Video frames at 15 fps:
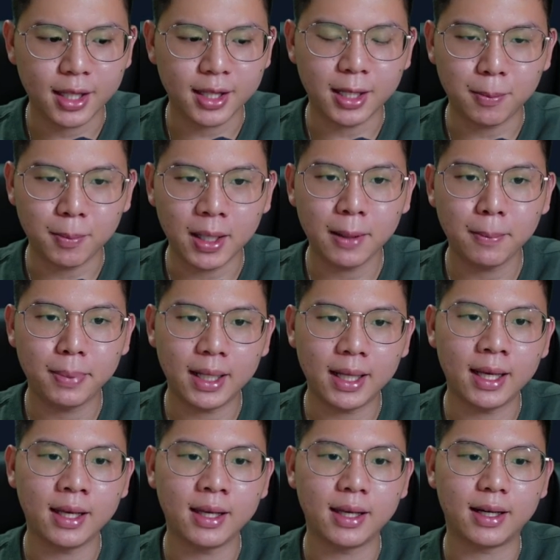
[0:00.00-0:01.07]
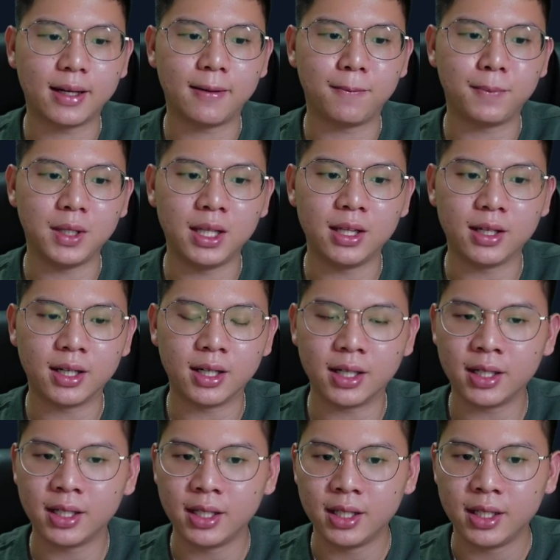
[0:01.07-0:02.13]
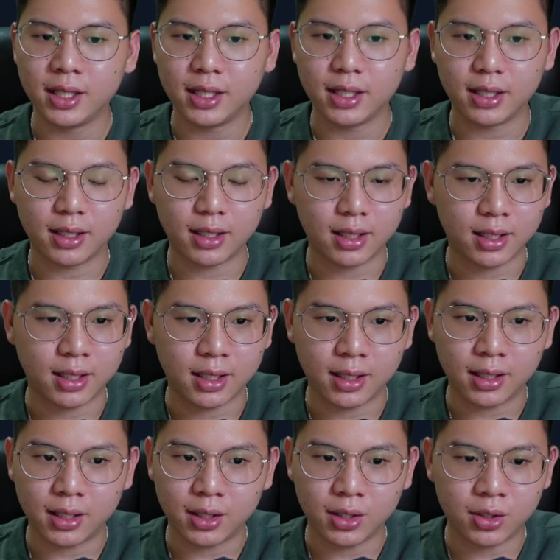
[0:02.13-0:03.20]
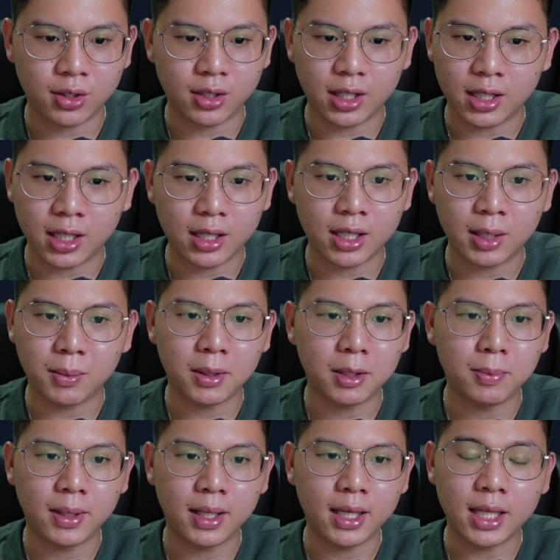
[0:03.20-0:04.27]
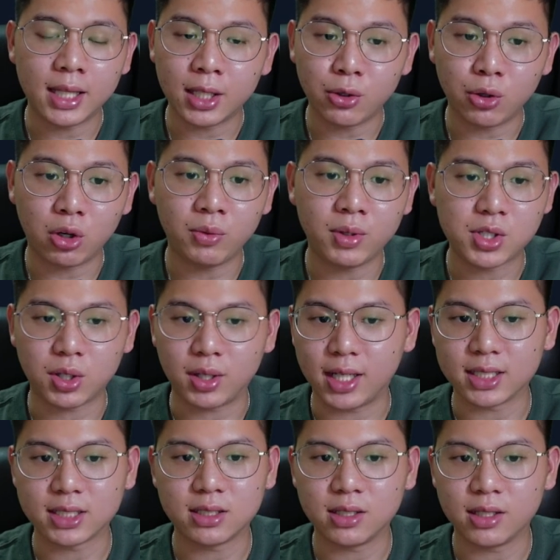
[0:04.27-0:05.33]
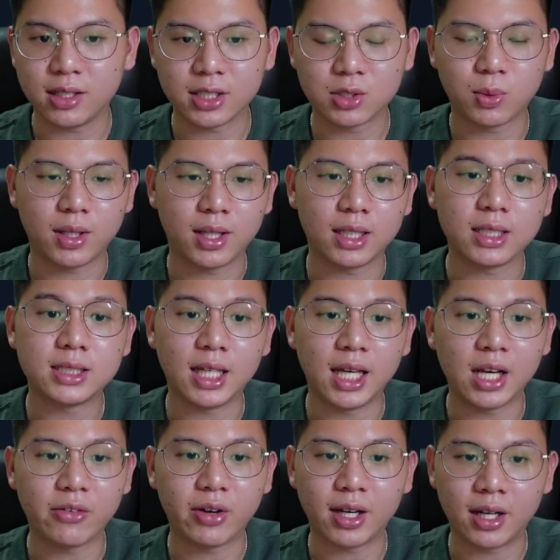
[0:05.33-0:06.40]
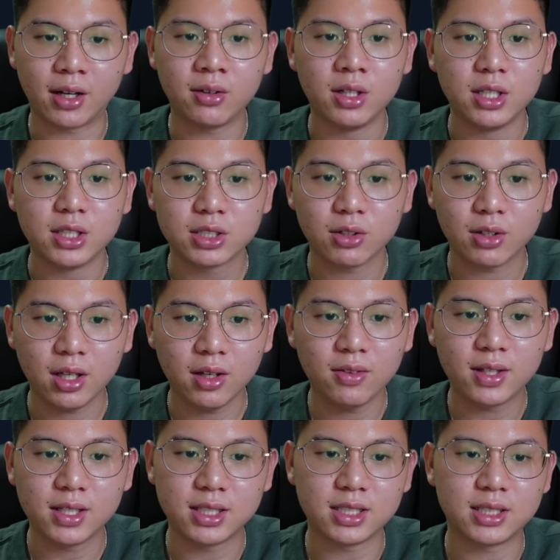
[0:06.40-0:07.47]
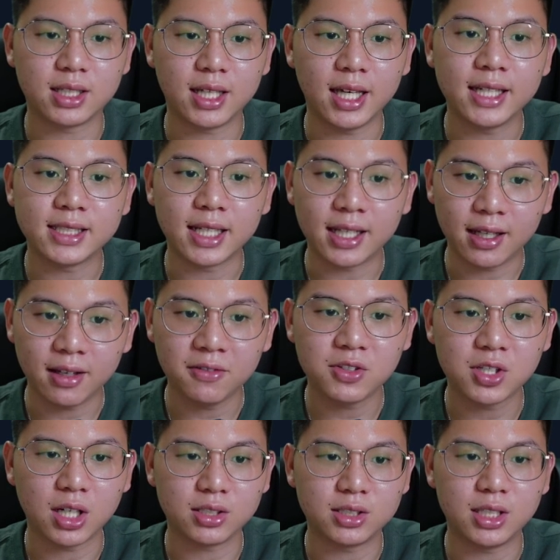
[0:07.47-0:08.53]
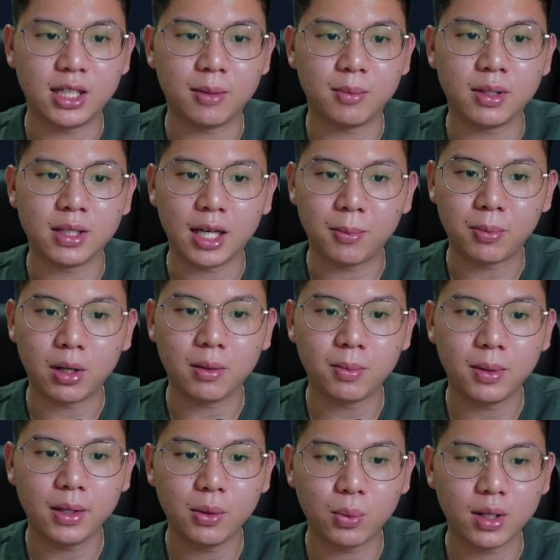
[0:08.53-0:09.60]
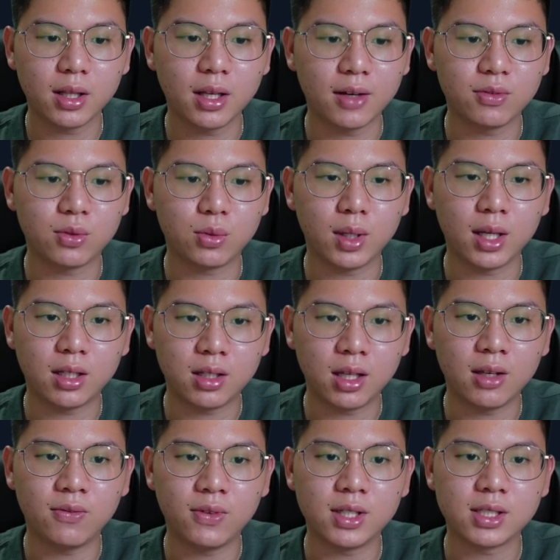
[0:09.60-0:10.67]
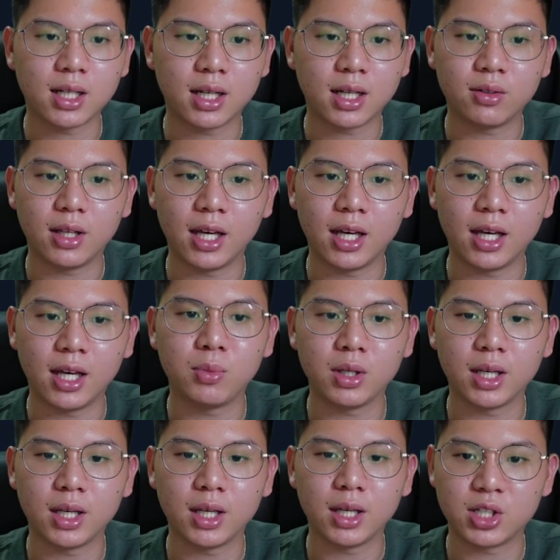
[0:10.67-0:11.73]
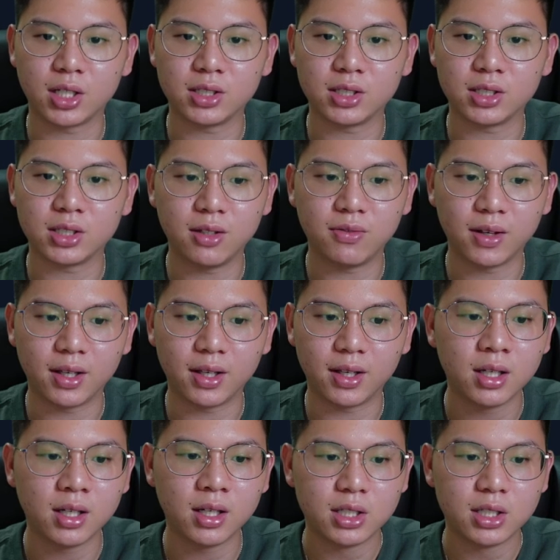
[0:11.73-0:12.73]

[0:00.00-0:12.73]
and they may play either they may play either Norwich or Arsenal. That's what they're saying right now. So if this is the case, and if Chelsea double, I probably will have to take Davies out and bring in a Chelsea defender.